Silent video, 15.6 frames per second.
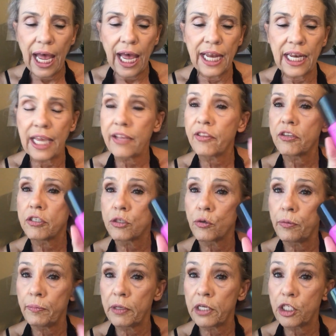I like this
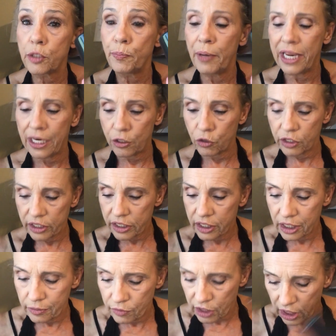one much better. It
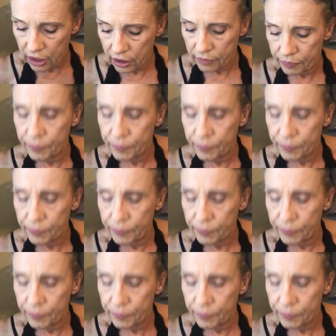seems like